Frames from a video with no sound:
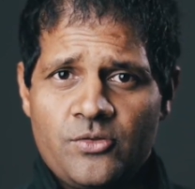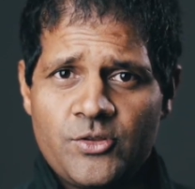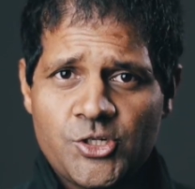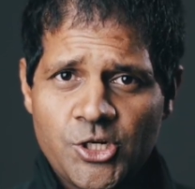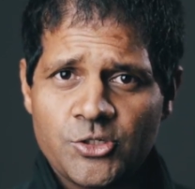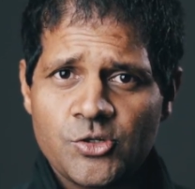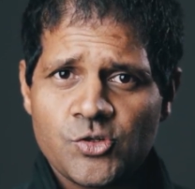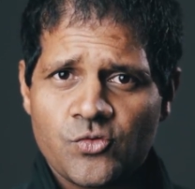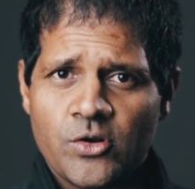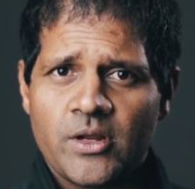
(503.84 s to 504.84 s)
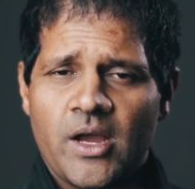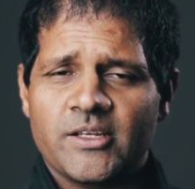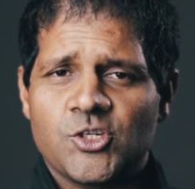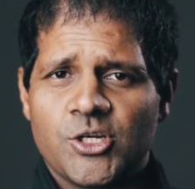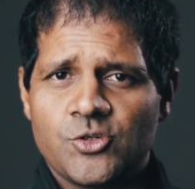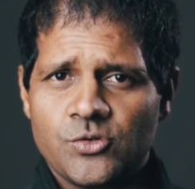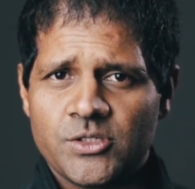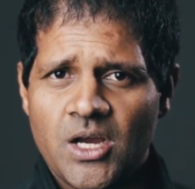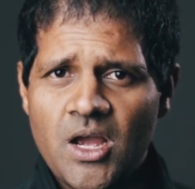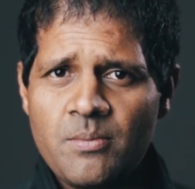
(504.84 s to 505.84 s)
The shuttles run at a scheduled
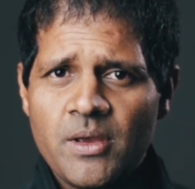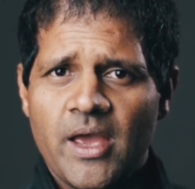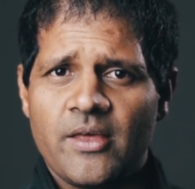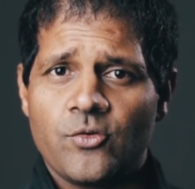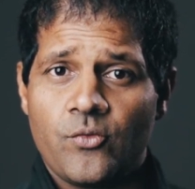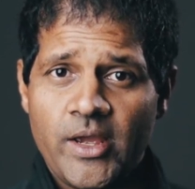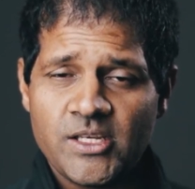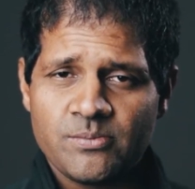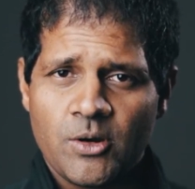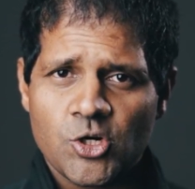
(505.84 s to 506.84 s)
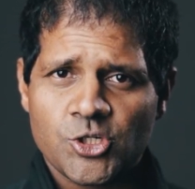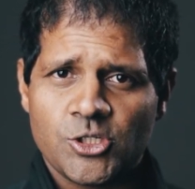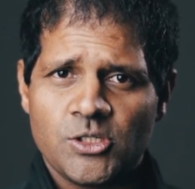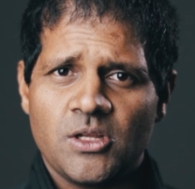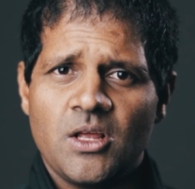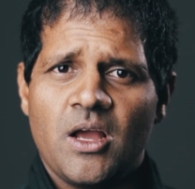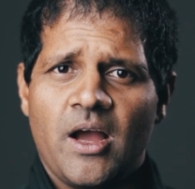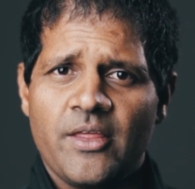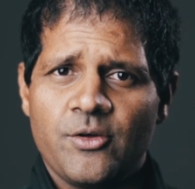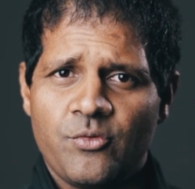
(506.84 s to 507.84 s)
time, and the race marshal
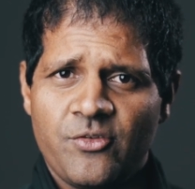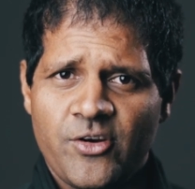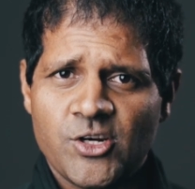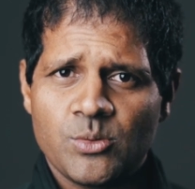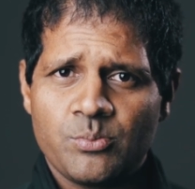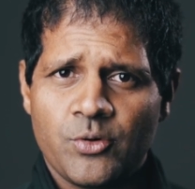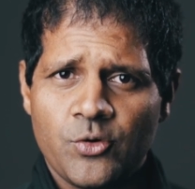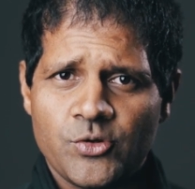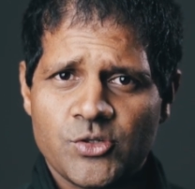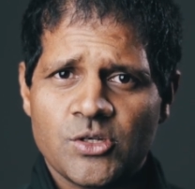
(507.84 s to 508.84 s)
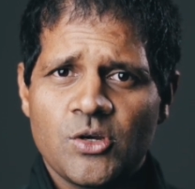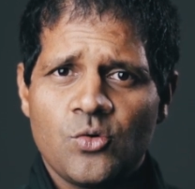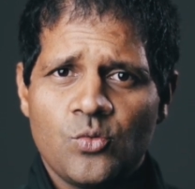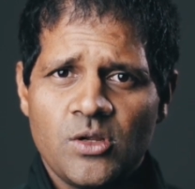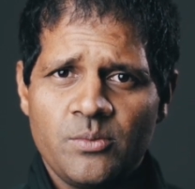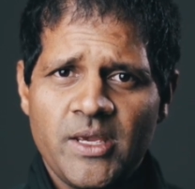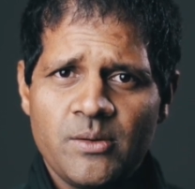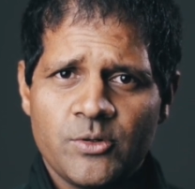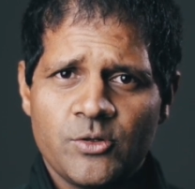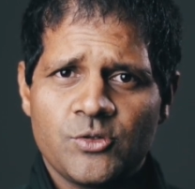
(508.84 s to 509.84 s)
at the refreshment points will be
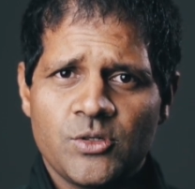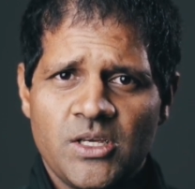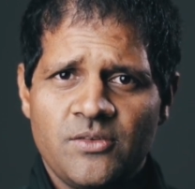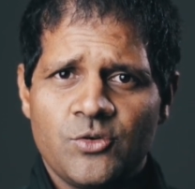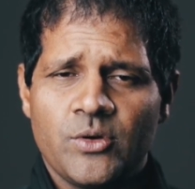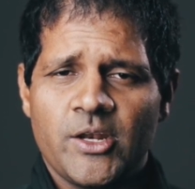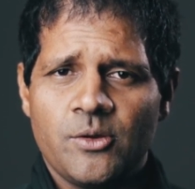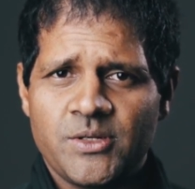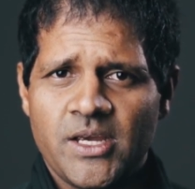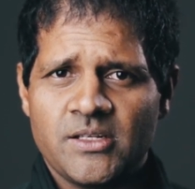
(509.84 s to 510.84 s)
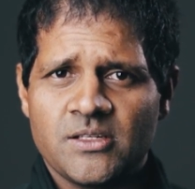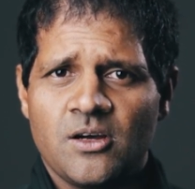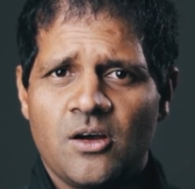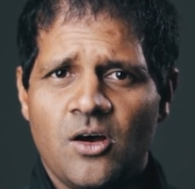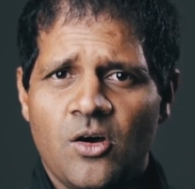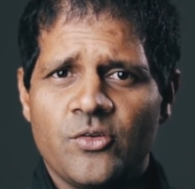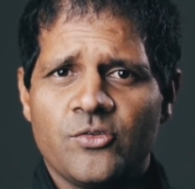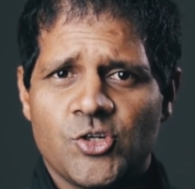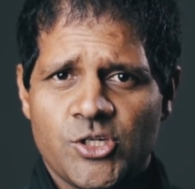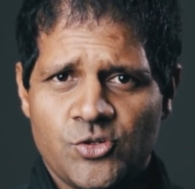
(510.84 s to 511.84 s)
able to give you an update on
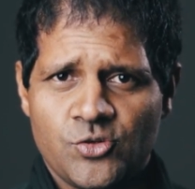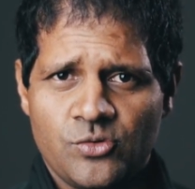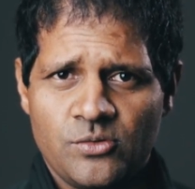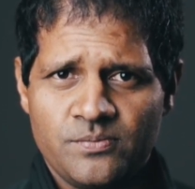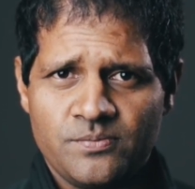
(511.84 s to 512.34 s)
the schedule.